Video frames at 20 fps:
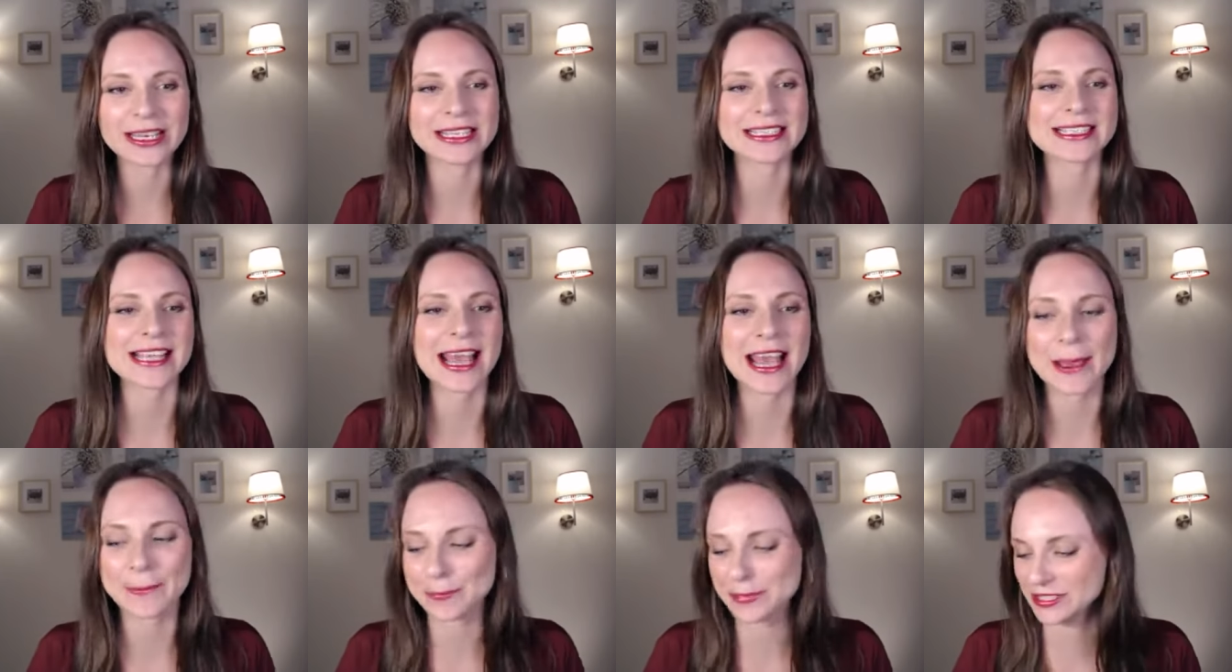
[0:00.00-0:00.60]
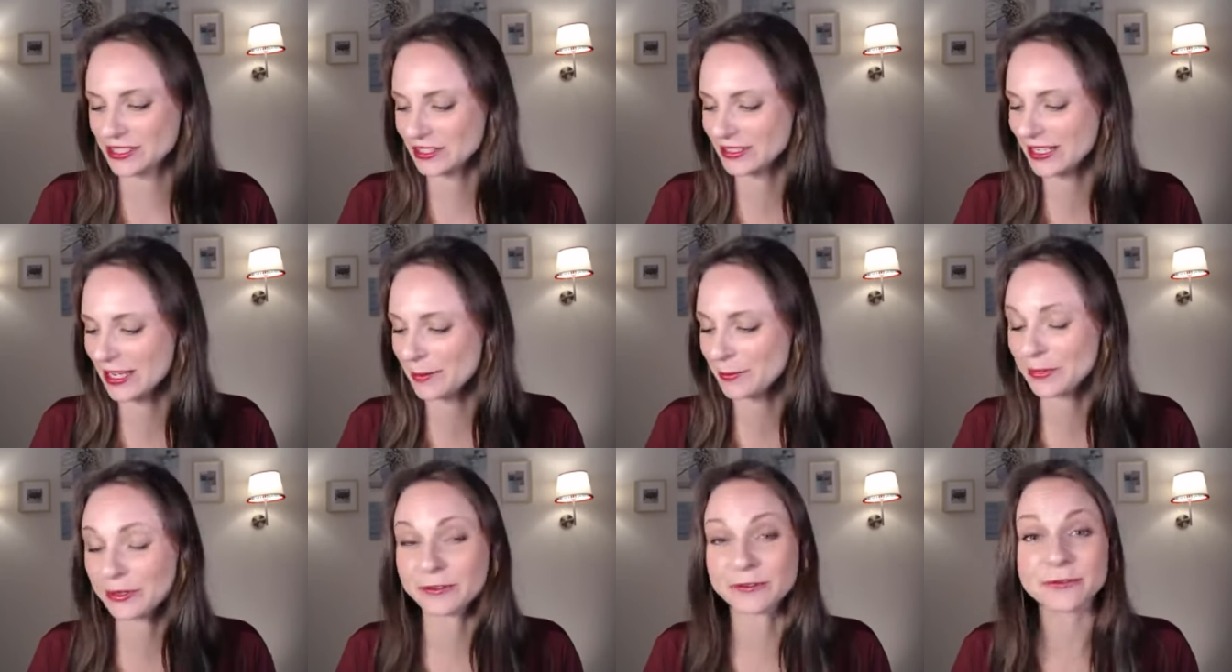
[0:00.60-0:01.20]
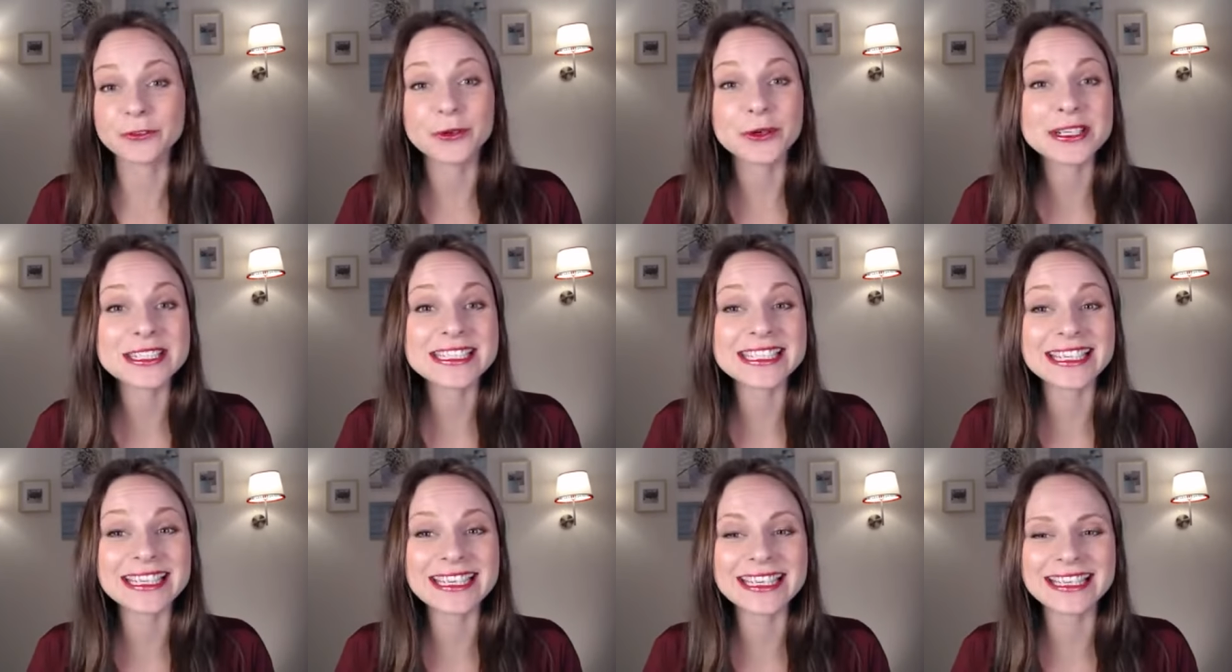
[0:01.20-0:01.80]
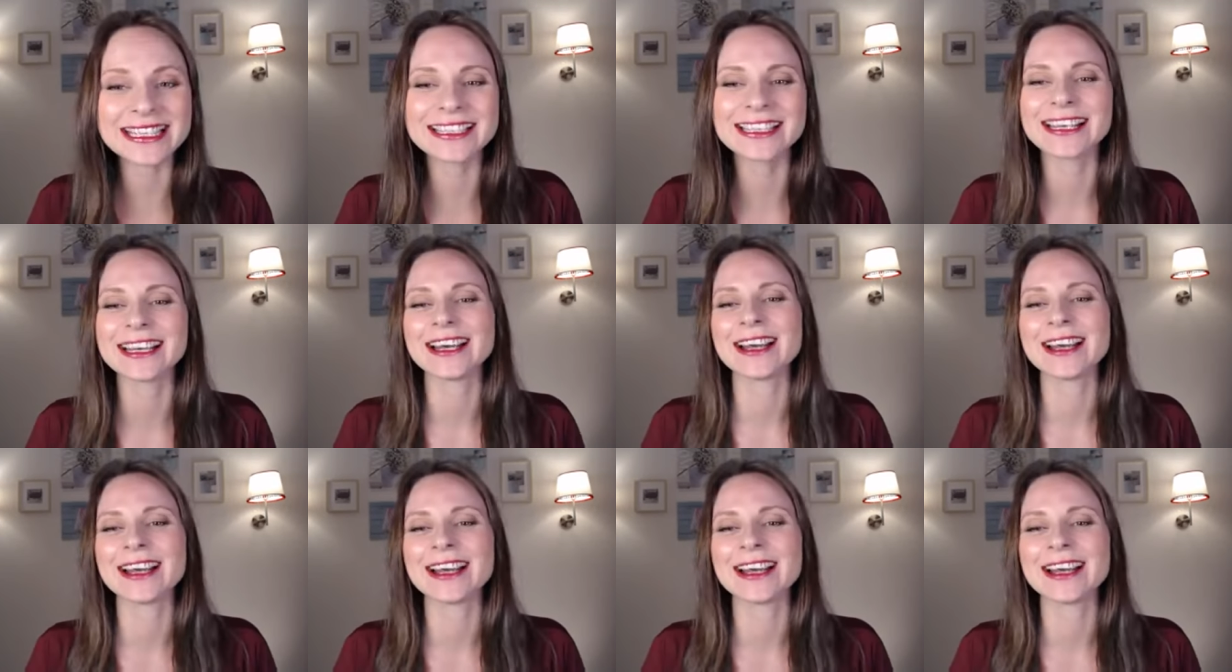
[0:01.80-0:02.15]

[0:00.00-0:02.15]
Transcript: It's episode number 14.